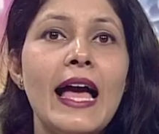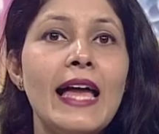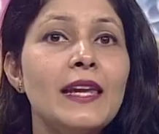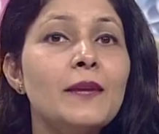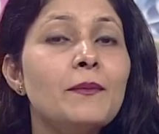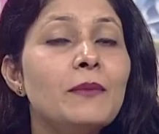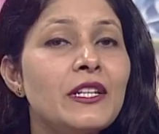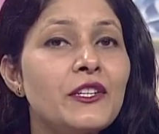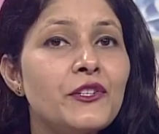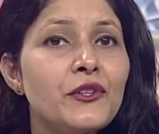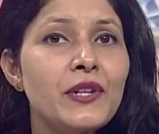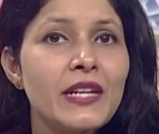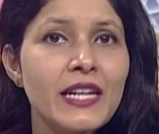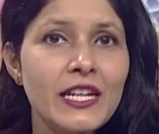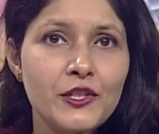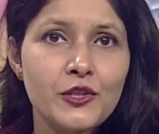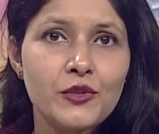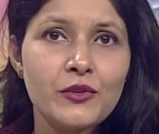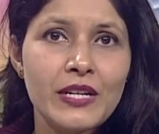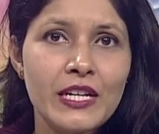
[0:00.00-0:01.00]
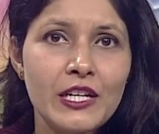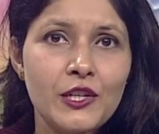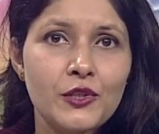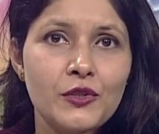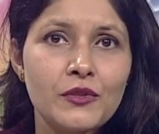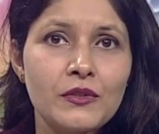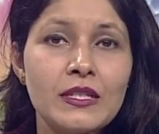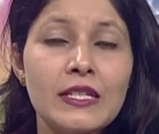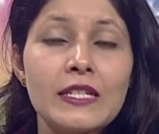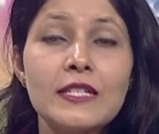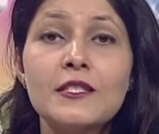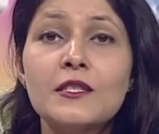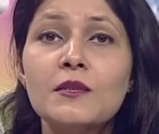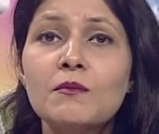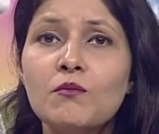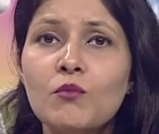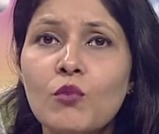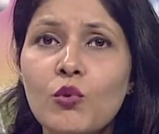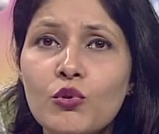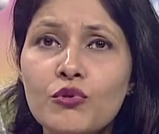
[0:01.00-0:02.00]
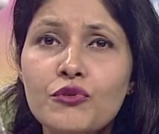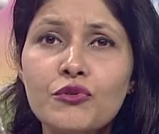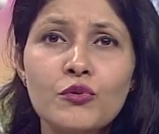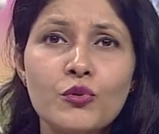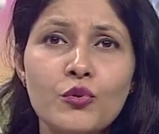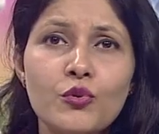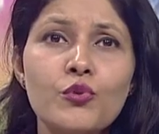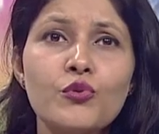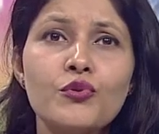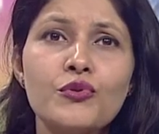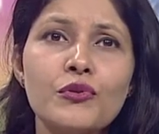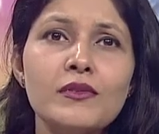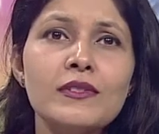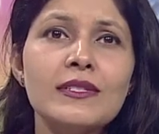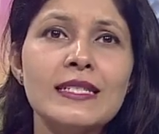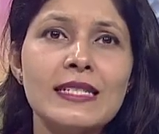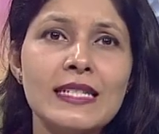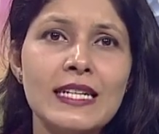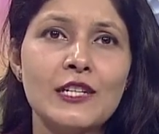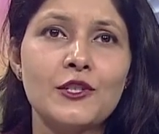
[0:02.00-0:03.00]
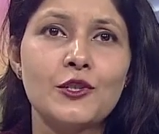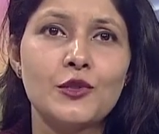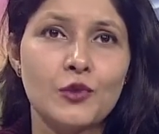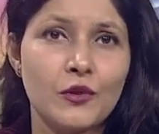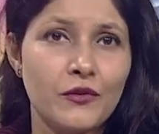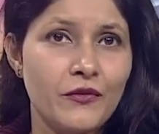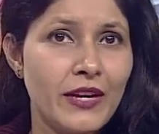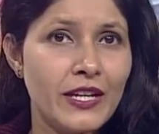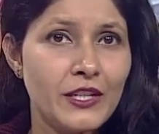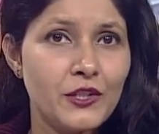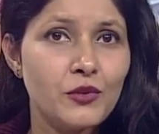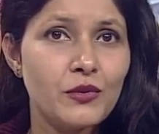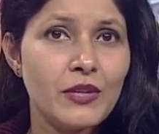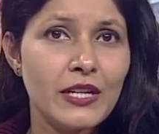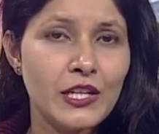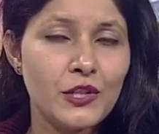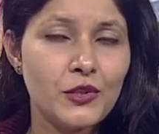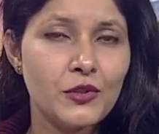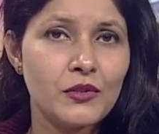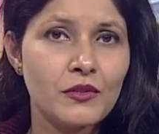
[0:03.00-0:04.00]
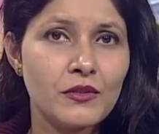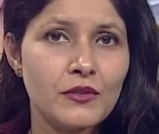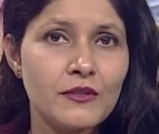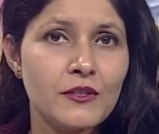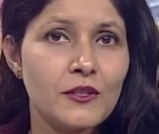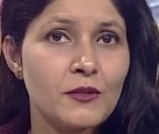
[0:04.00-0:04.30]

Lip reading: Elementary education is the most crucial stage of education,